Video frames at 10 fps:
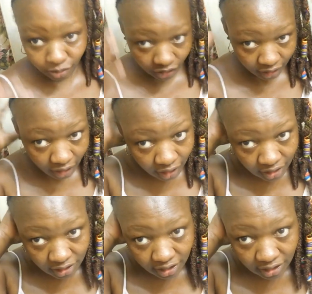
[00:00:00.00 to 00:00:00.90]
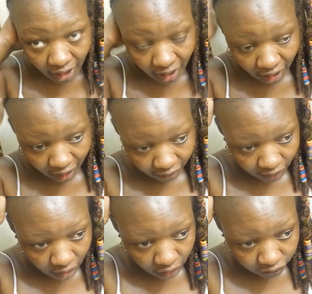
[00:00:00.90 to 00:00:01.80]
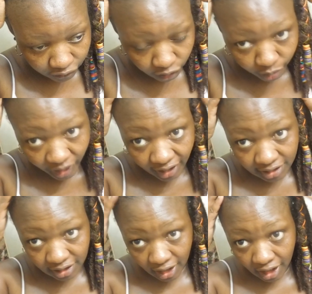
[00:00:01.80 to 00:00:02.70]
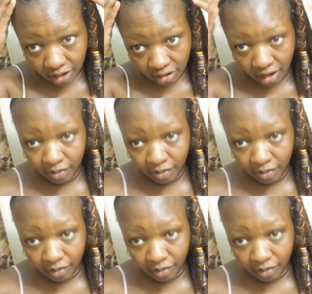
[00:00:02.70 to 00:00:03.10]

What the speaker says: But since I have 4 packs of hair,